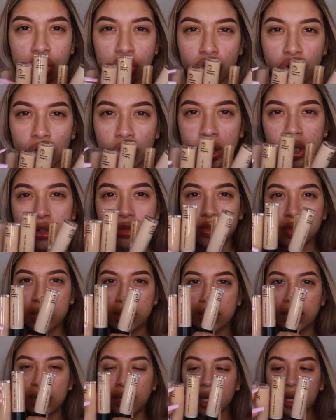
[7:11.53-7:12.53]
dark, so I
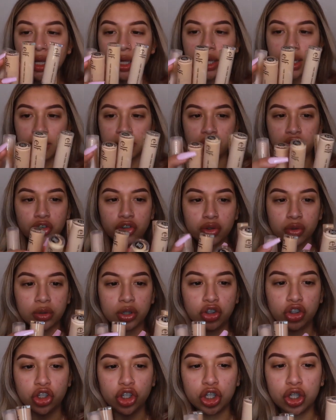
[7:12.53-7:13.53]
think I am just
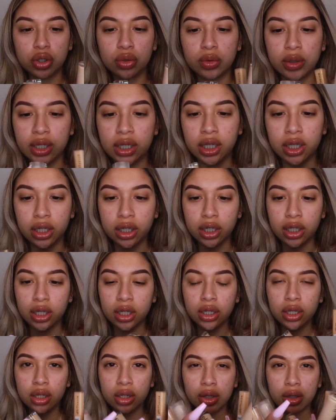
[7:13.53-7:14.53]
going to go in.
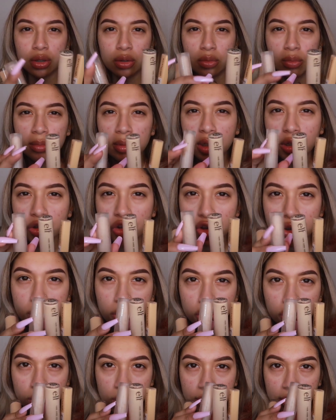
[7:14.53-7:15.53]
I'm not sure
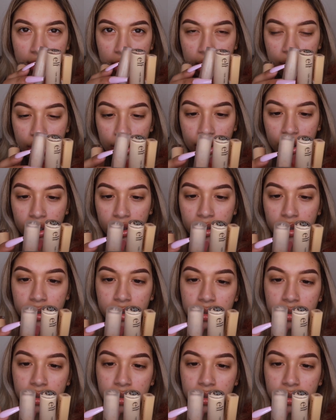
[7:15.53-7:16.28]
which one's lighter.